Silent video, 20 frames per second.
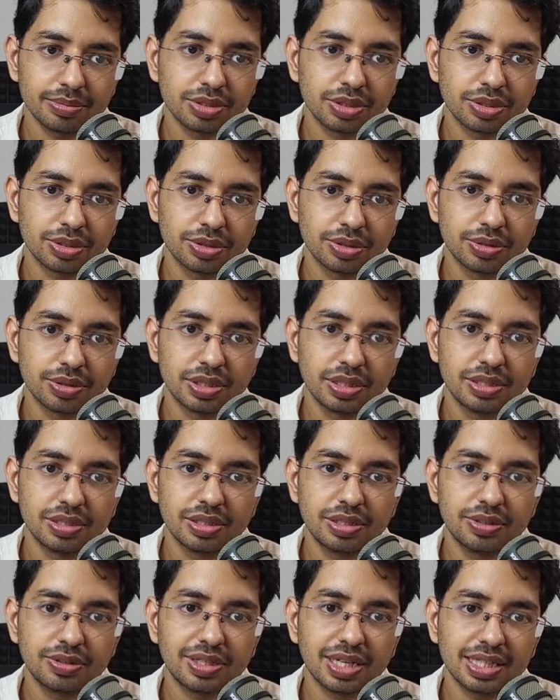So here
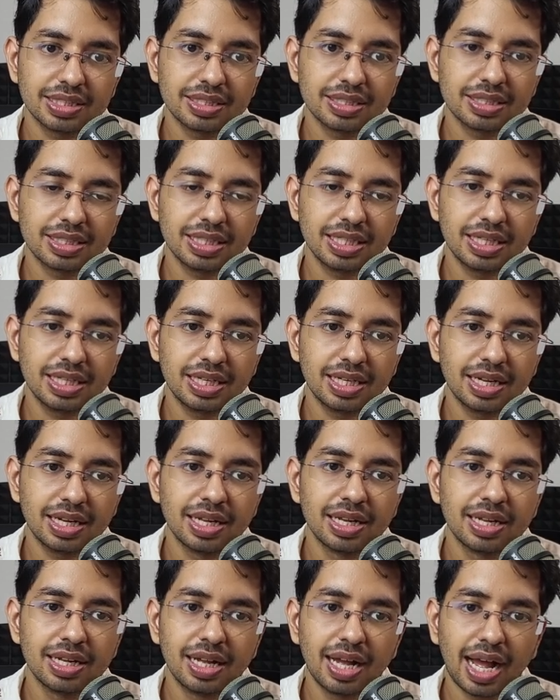you can see
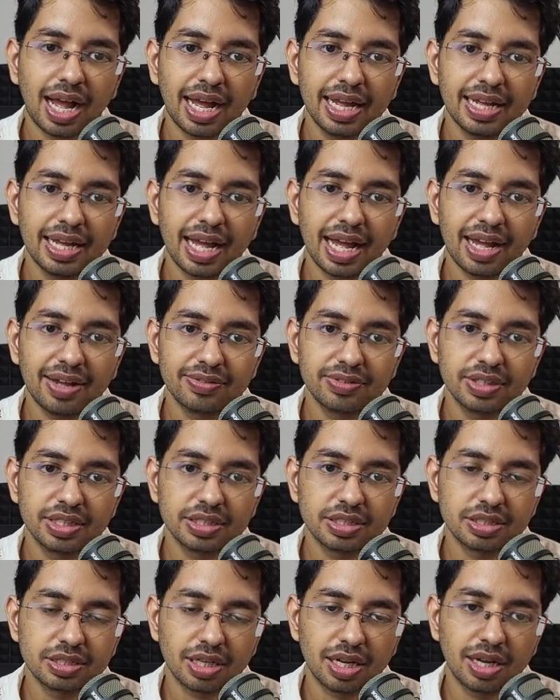I have
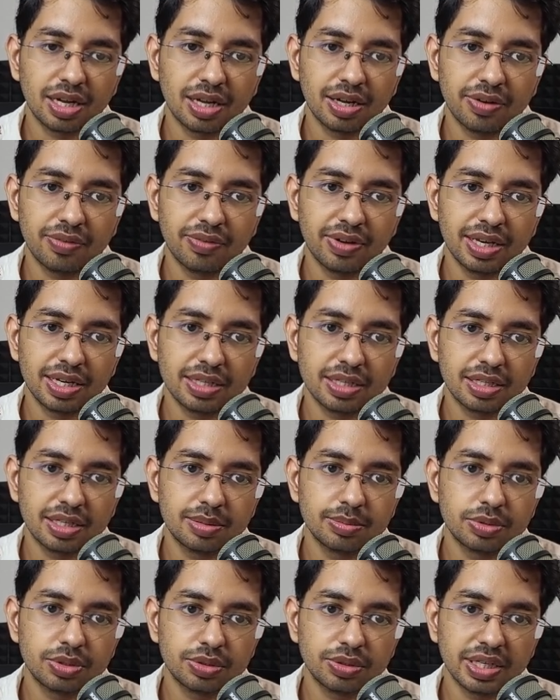this
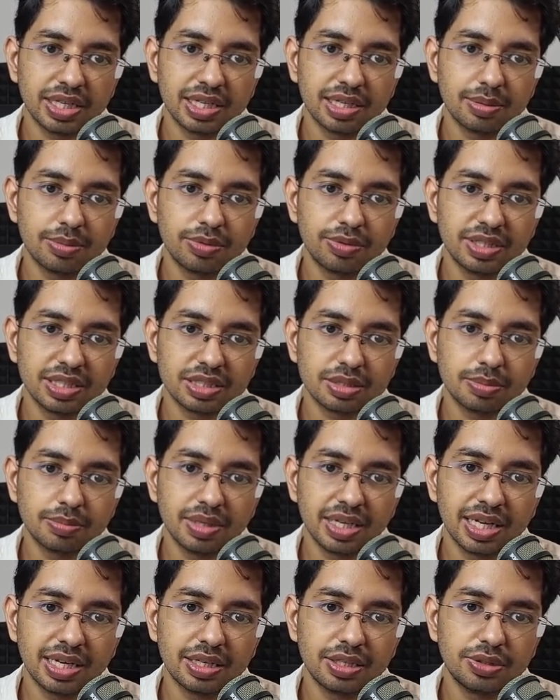welcome to AWS
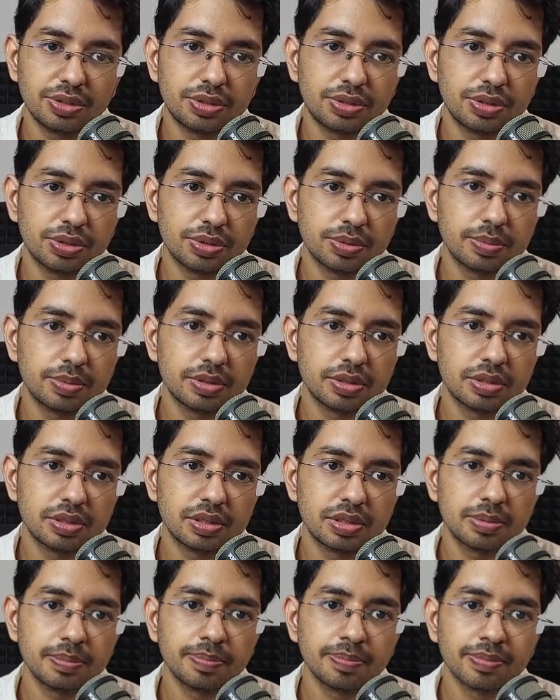Mail
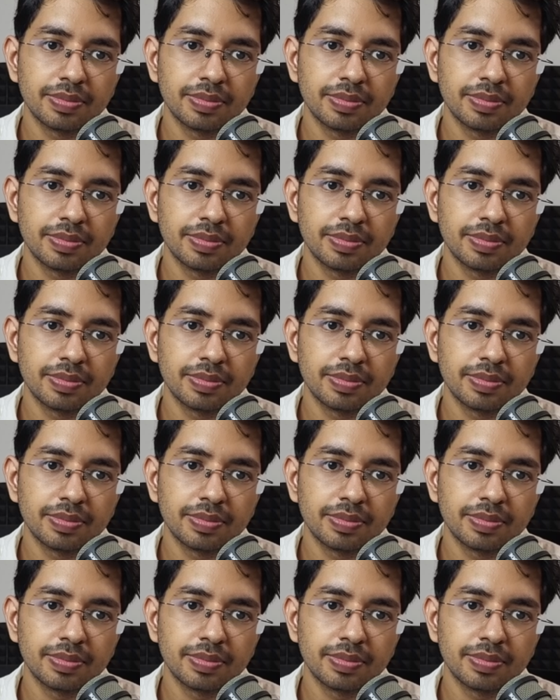YouTuber,